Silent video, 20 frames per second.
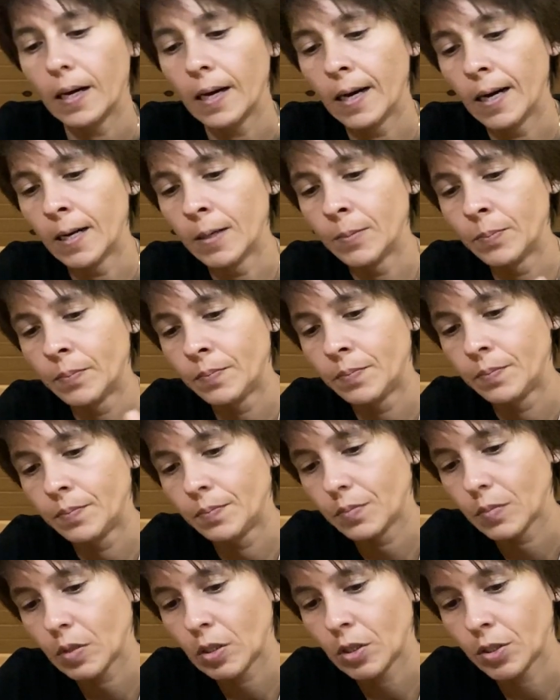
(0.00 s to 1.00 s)
Um,
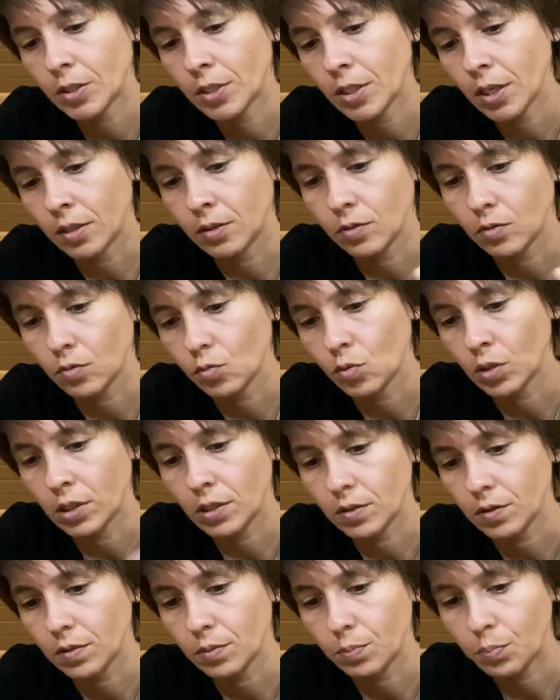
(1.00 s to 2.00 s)
you're done
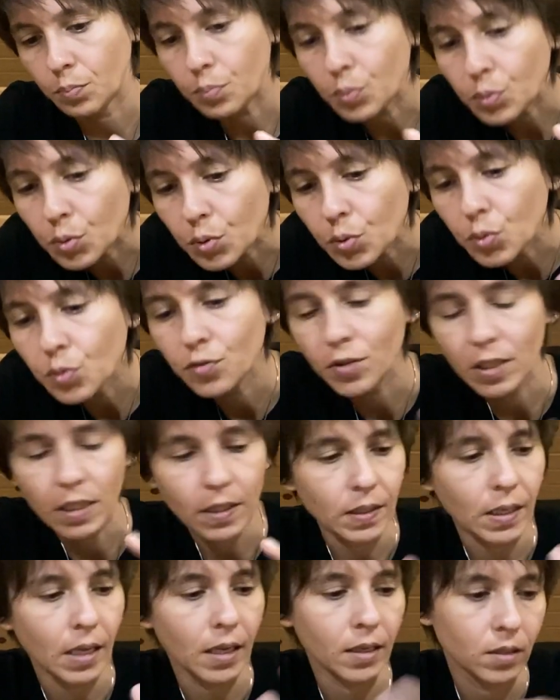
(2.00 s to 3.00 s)
with
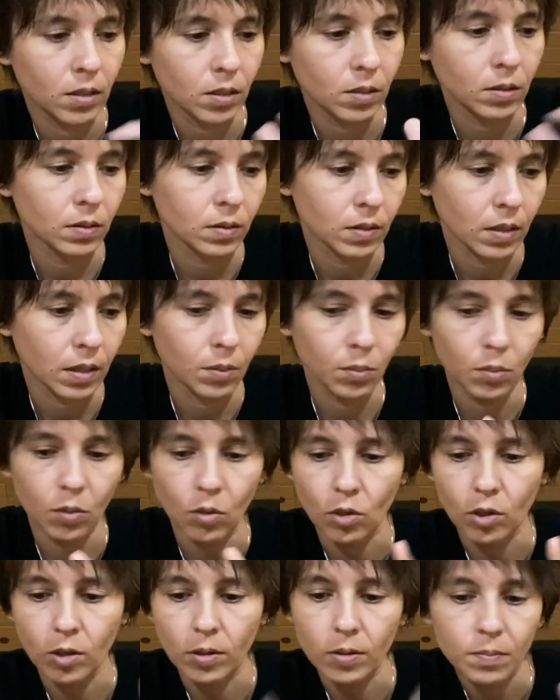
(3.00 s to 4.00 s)
proving that to them
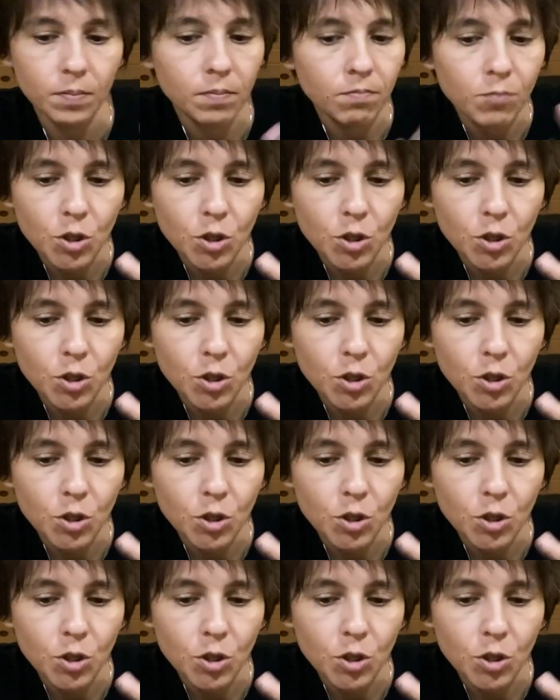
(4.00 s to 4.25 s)
or